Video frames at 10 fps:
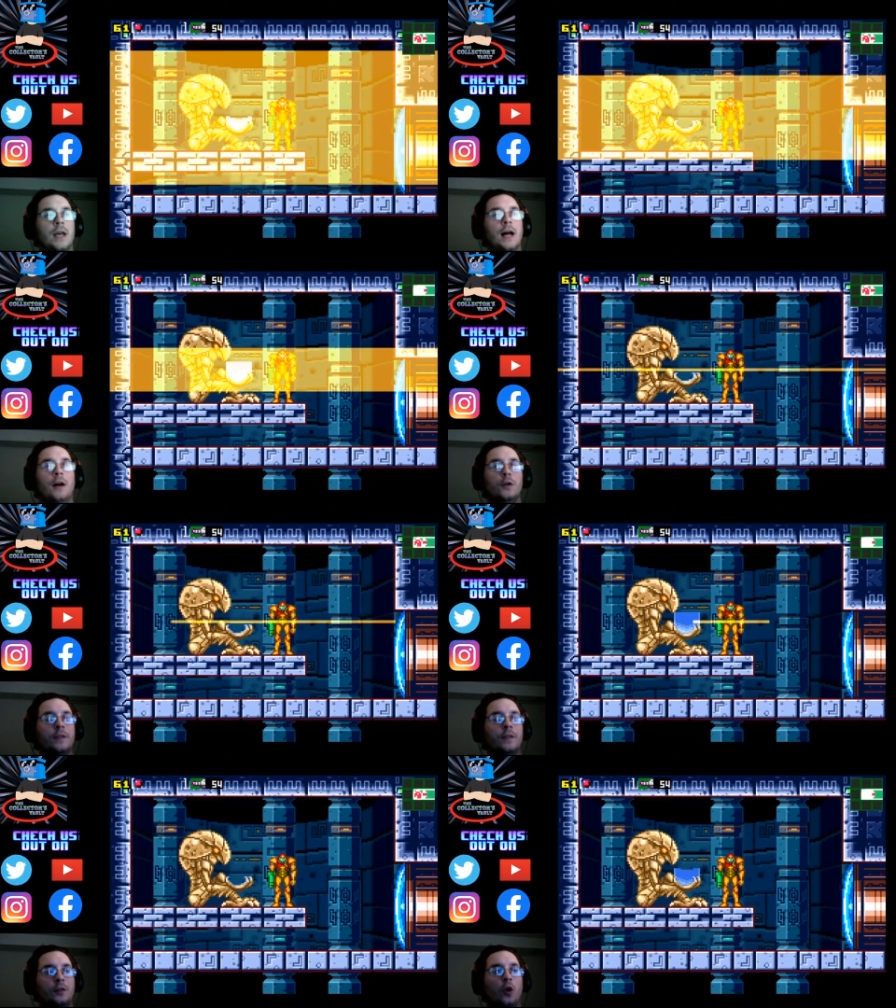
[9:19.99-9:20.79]
I don't know if
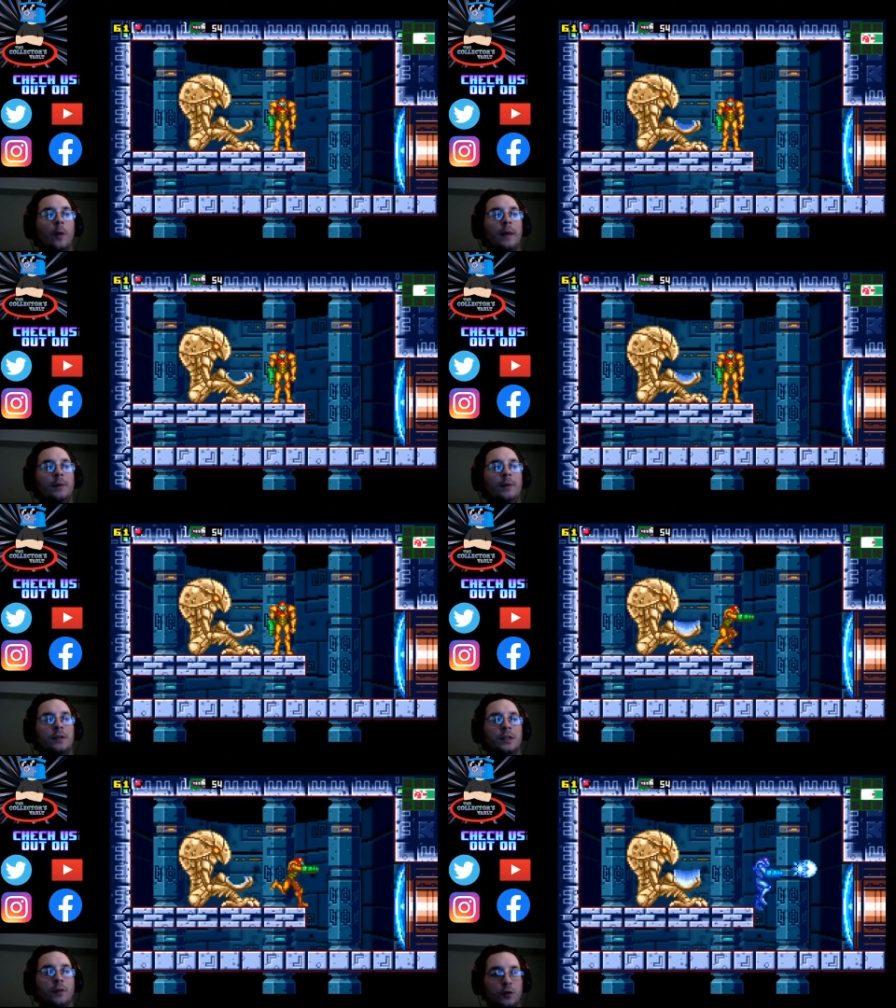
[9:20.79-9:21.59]
that's a callback
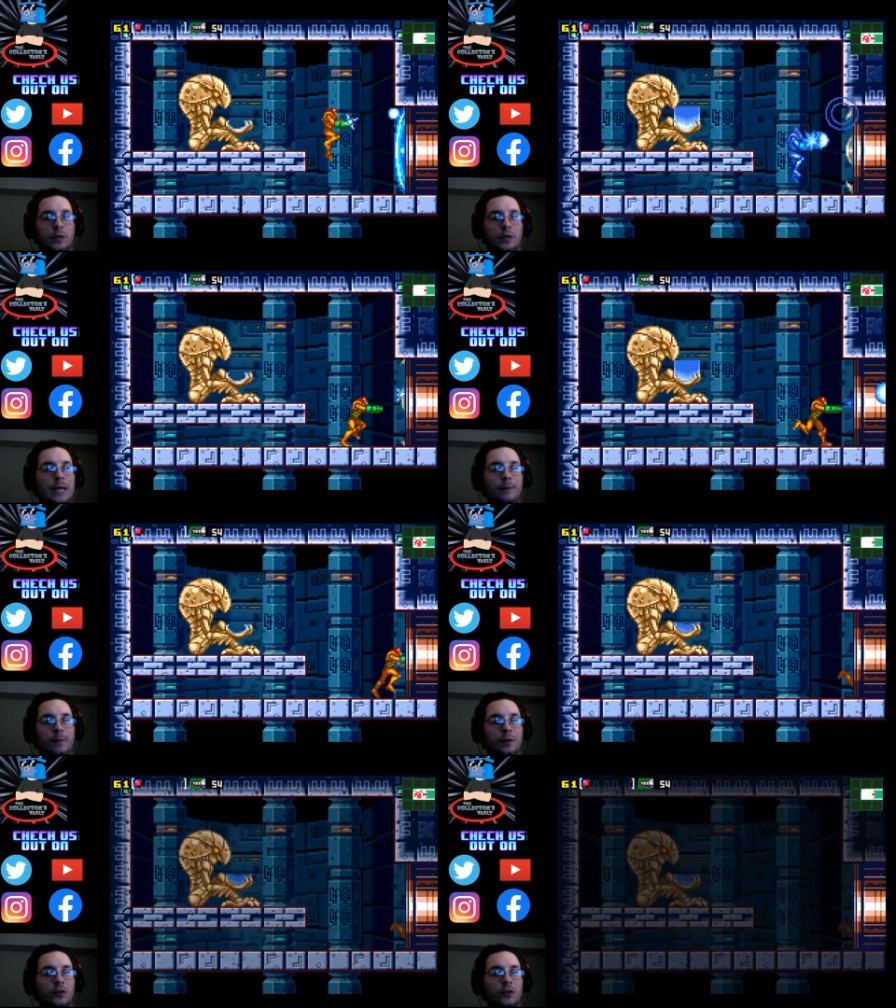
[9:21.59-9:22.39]
because in the original game
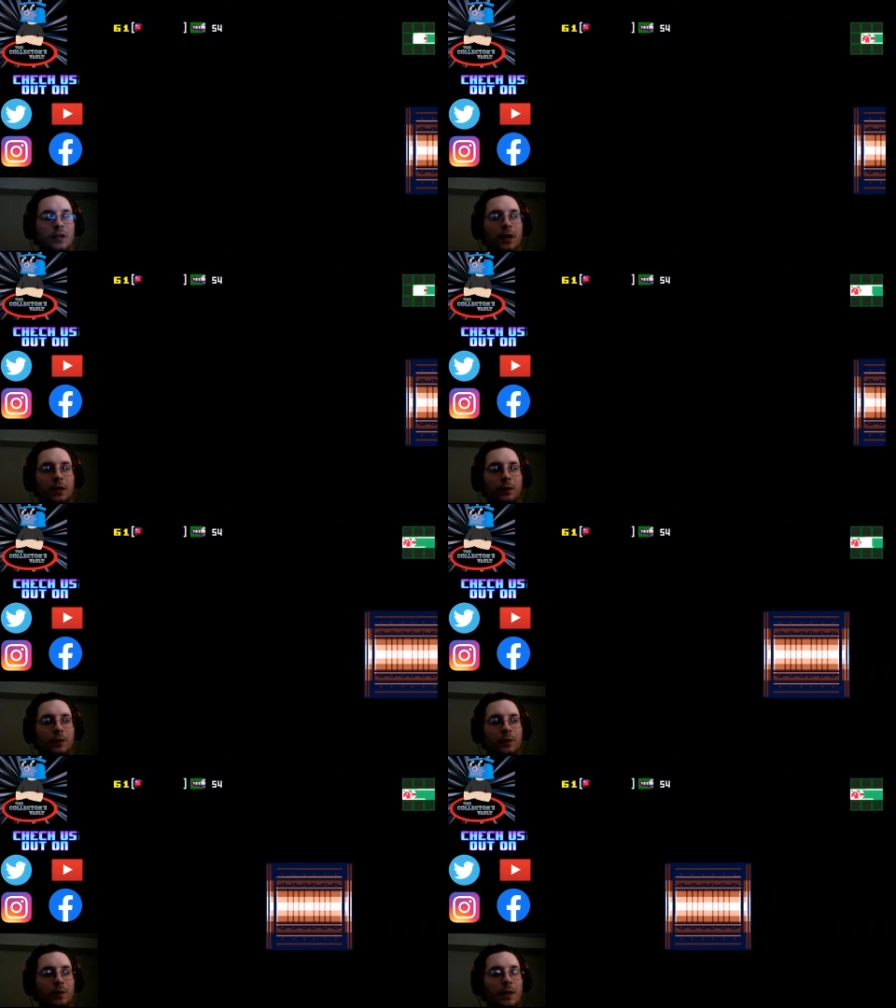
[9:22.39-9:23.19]
you just got a
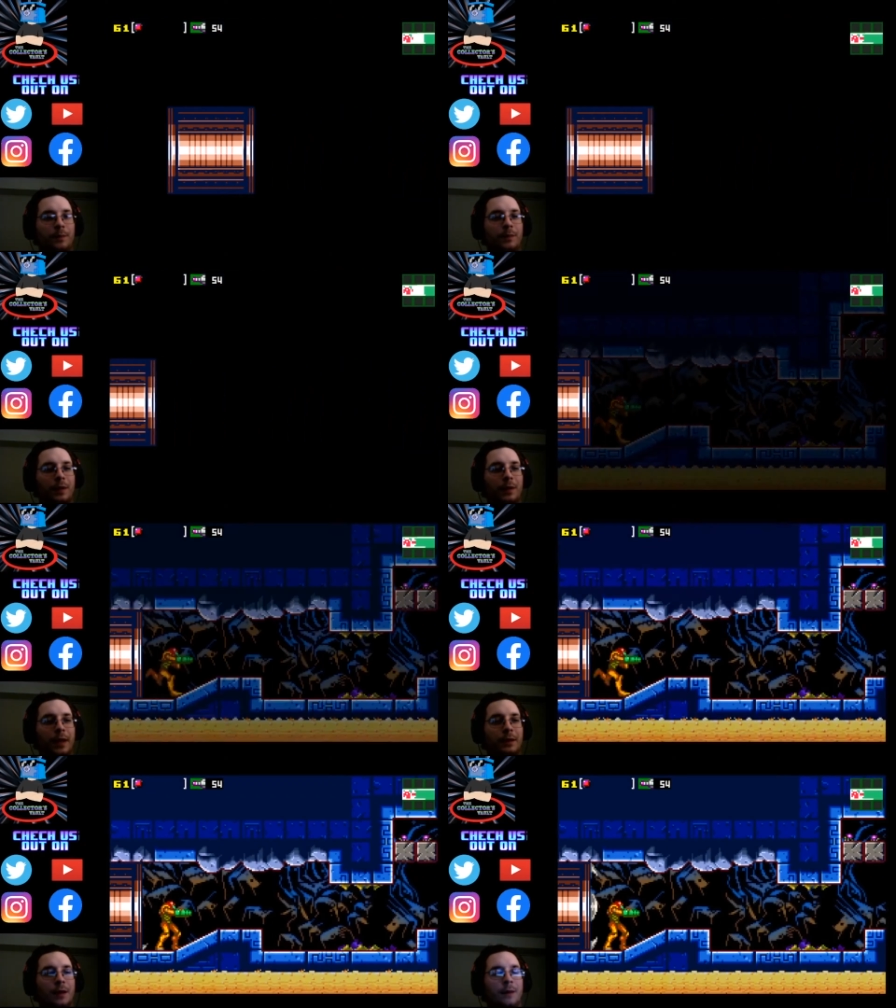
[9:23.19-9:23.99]
color swap,
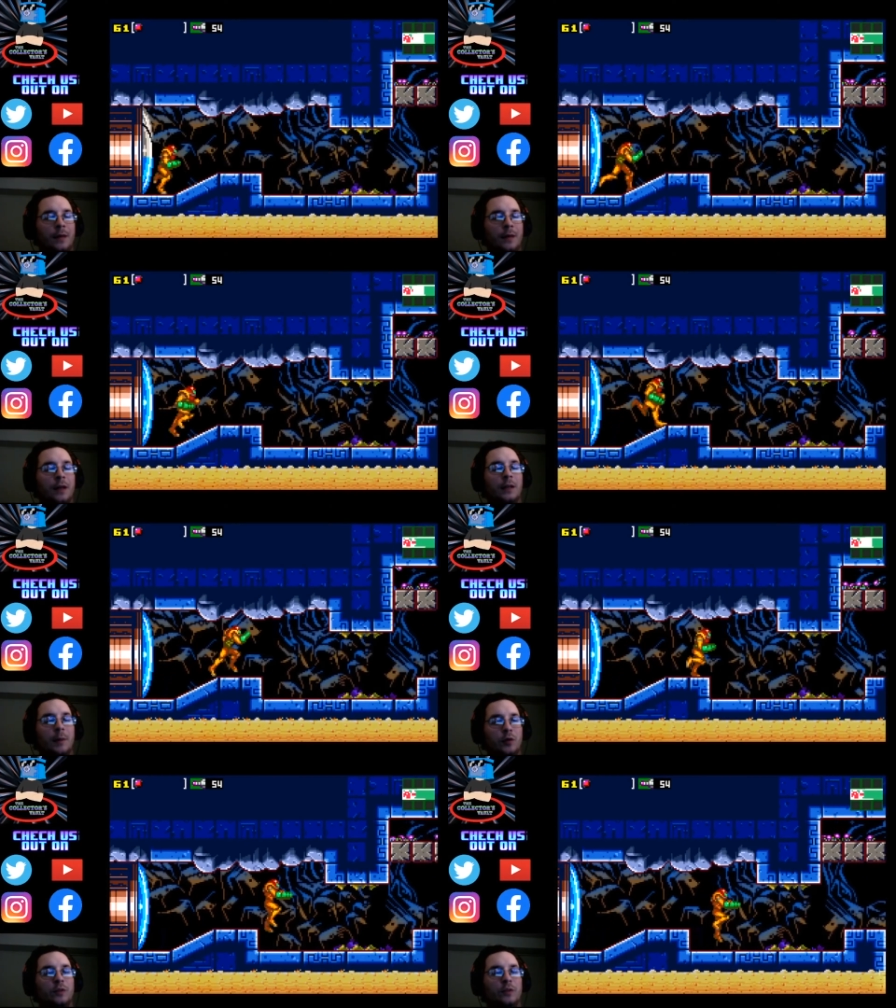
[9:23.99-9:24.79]
and technically
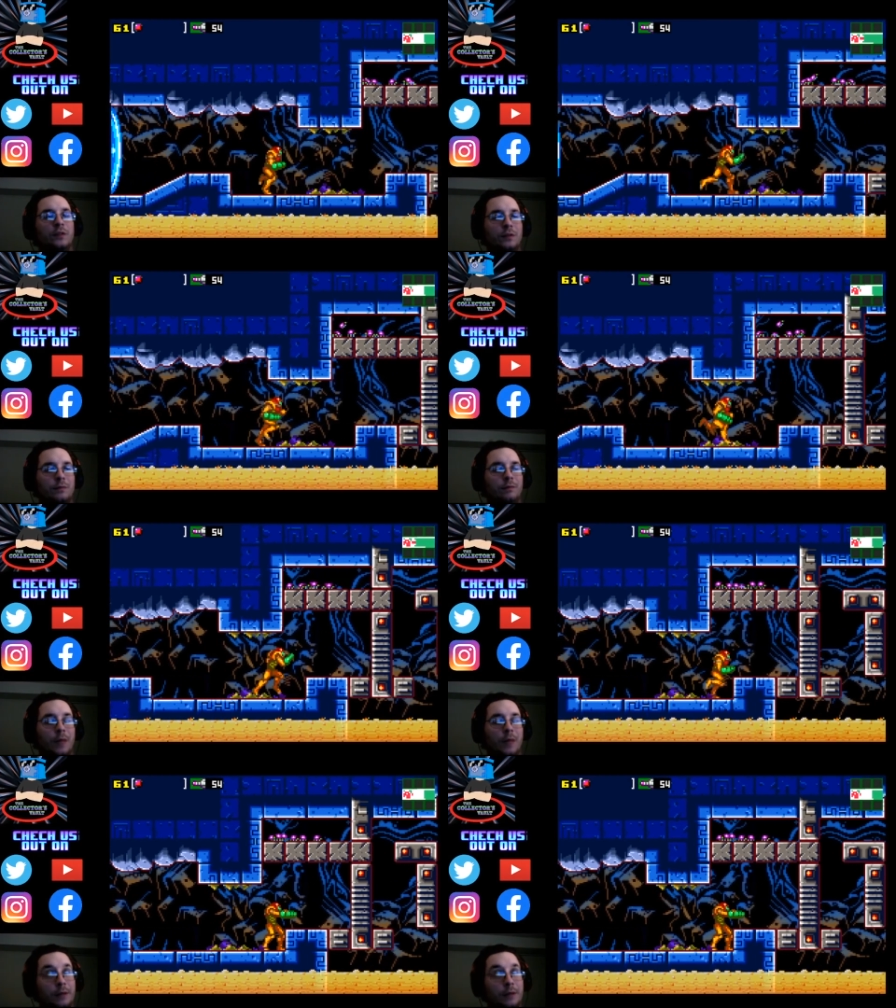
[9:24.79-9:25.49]
Metroid, like